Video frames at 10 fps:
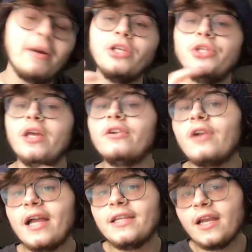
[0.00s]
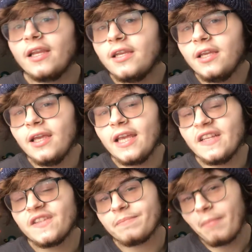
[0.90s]
my gender identity
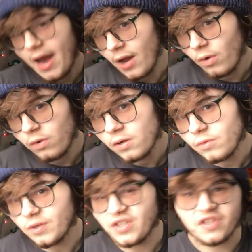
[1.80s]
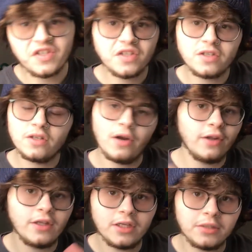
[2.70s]
is male, which is
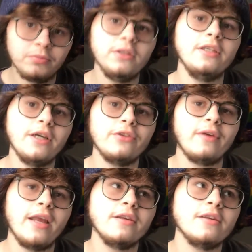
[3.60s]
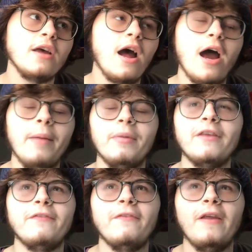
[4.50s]
on the completely other end. But
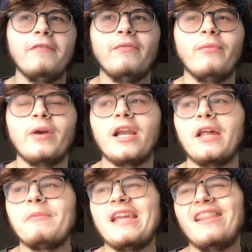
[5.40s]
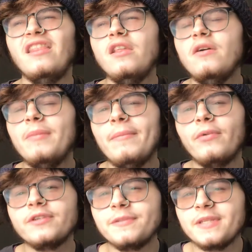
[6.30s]
if we're going to be a little bit
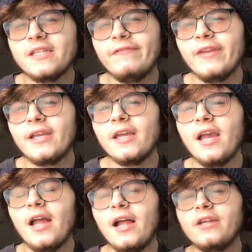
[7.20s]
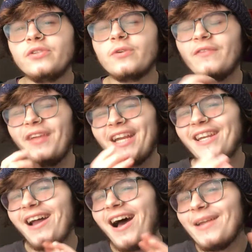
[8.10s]
more specific, sort of like a
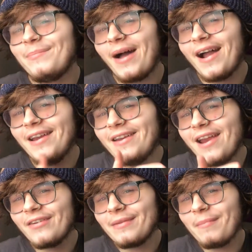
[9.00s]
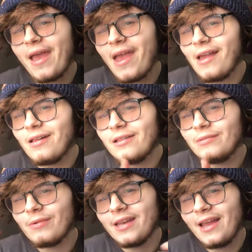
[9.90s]
non-binary male,
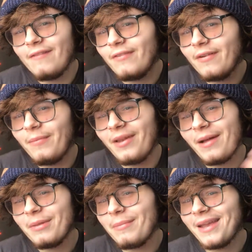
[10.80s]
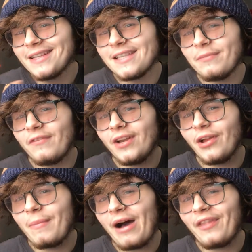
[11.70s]
whatever, but I'm going to make a separate
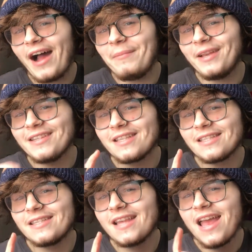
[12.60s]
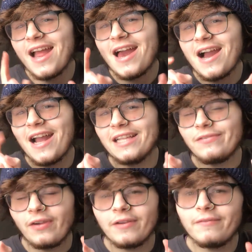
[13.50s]
video about that because it's
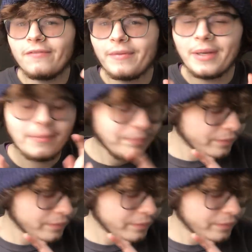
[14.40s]
fun for me.